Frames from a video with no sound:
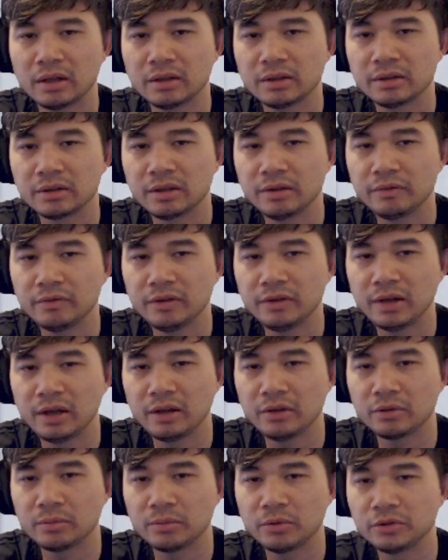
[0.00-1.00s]
Gifted
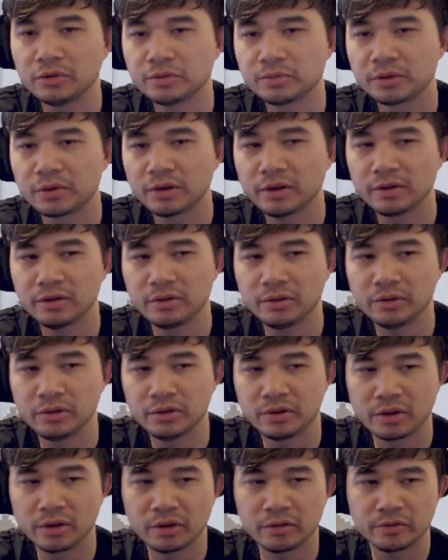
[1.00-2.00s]
Aetherborn's probably the only
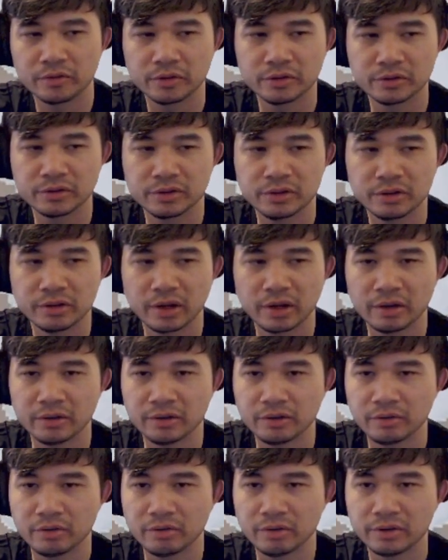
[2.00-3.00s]
card for us here. I don't
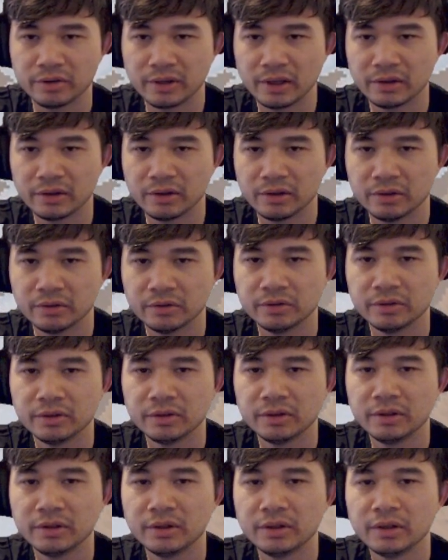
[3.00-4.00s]
think we want that, though.
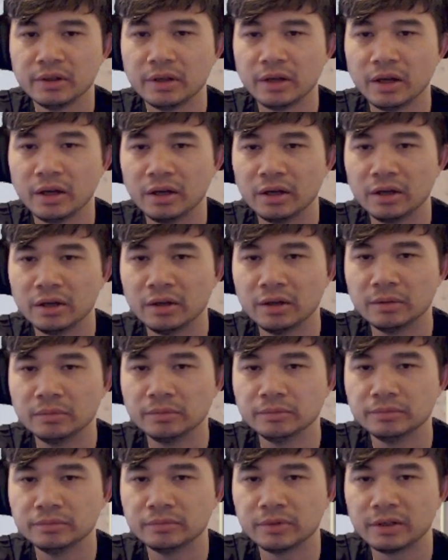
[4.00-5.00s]

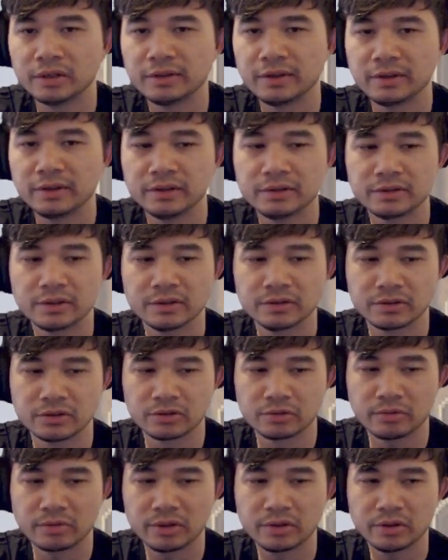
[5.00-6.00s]
I'll take this because it's
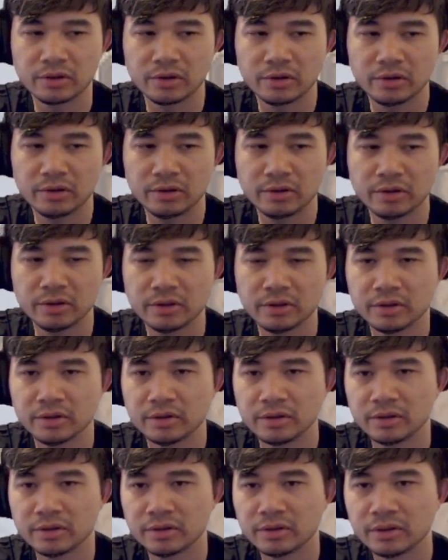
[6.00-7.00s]
a red card.
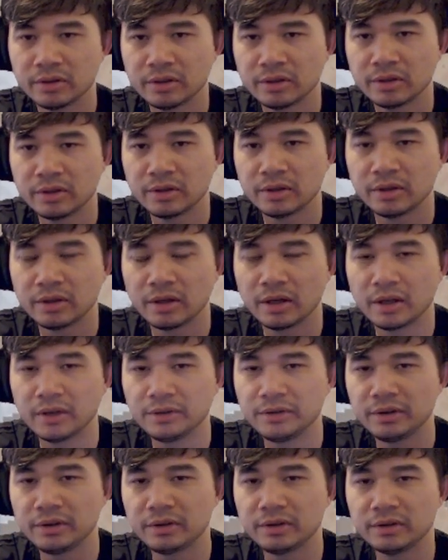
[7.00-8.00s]
I'll
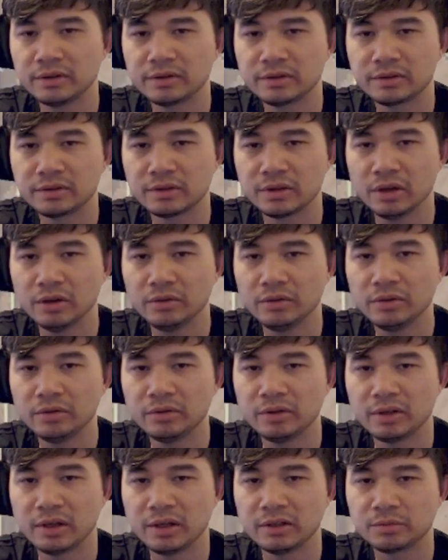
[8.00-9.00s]
take this. Oh, no,
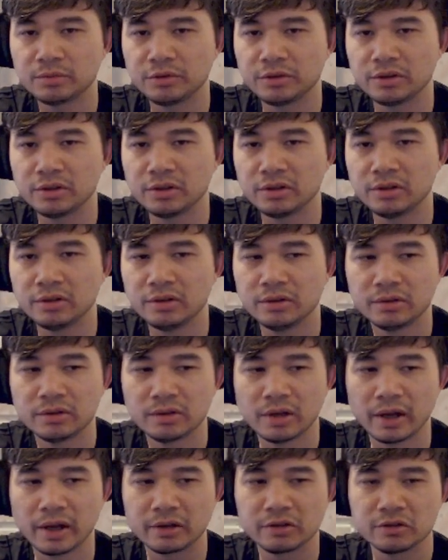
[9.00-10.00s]
Negate's pretty good,
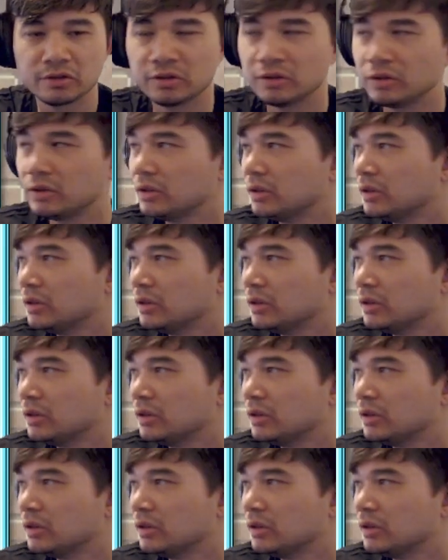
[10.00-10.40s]
actually.